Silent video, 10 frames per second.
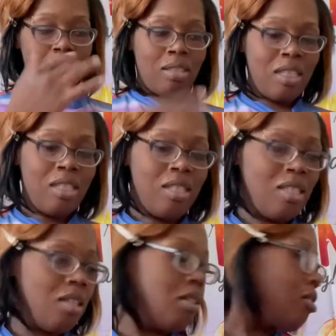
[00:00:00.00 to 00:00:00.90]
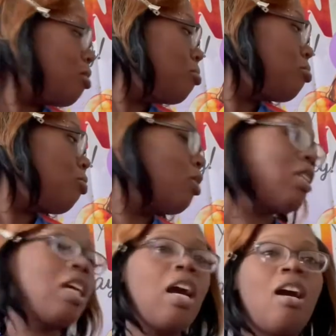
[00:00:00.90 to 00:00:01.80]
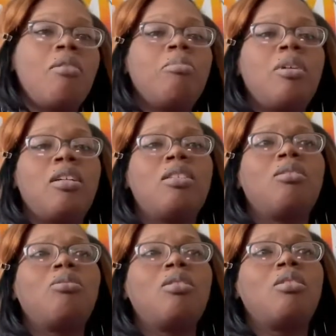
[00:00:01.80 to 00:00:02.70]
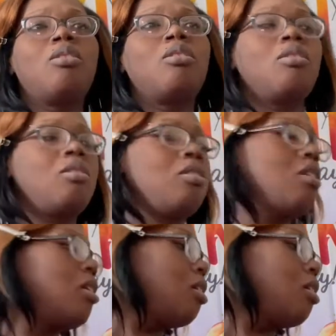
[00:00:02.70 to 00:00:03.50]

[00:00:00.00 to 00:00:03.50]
tees. Um, what is it called? Purse. Um, graphic t-shirt.